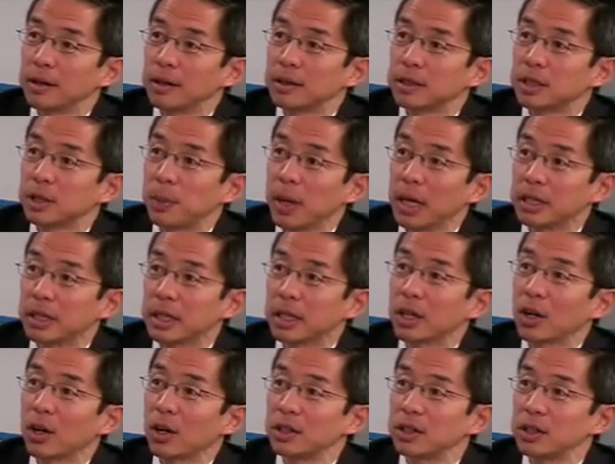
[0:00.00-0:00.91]

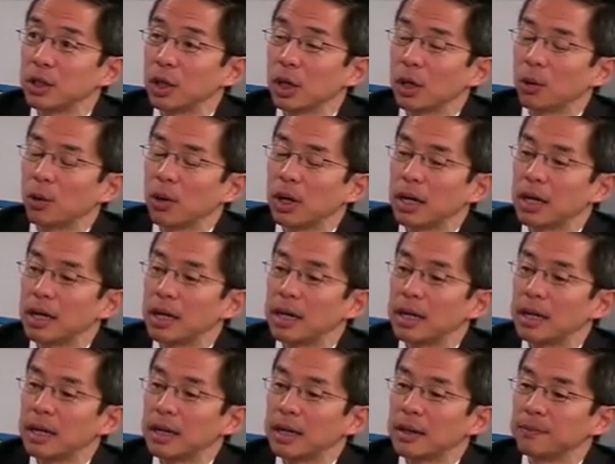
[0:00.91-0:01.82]
depending
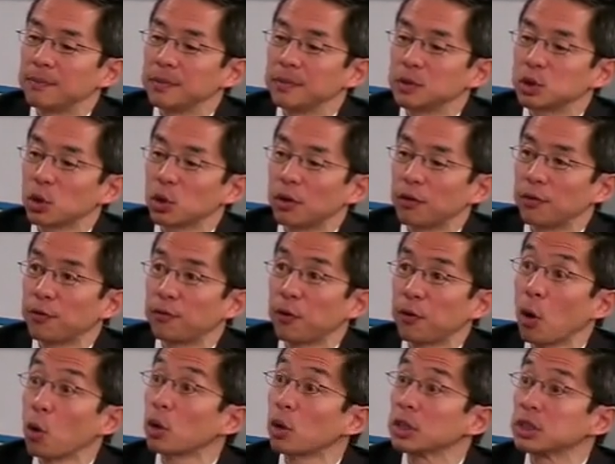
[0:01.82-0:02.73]
on, sort of
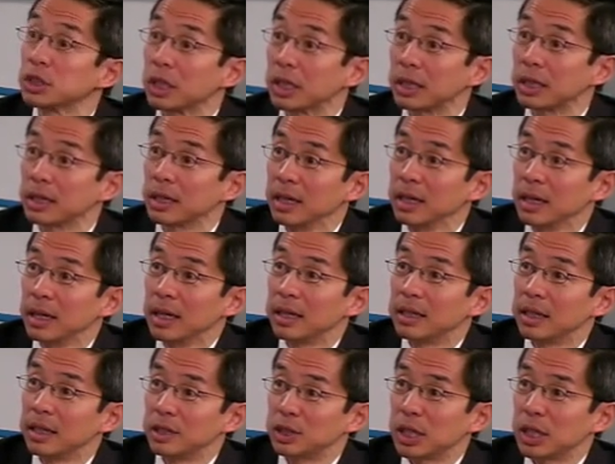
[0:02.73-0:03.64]
focusing
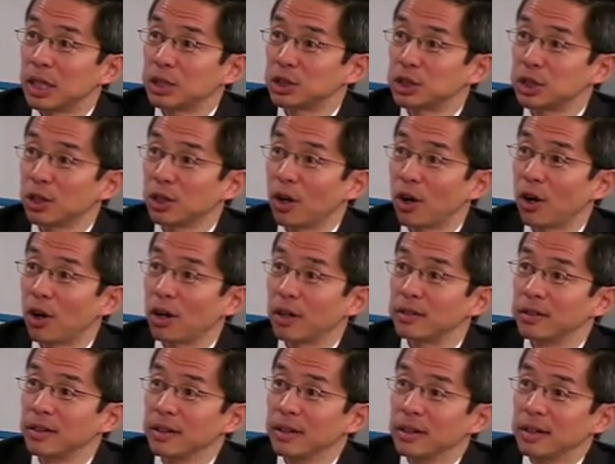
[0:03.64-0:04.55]
the attention
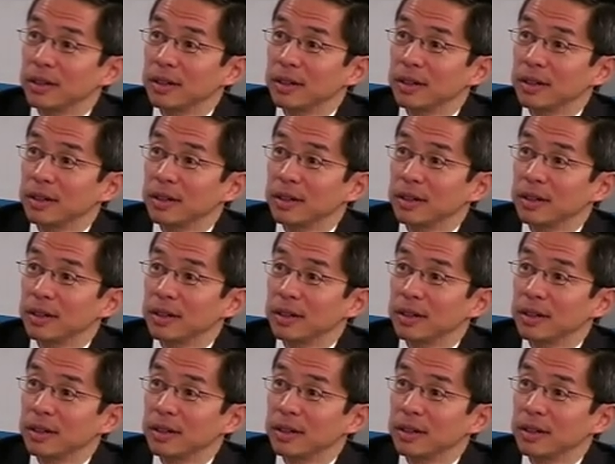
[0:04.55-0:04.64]
on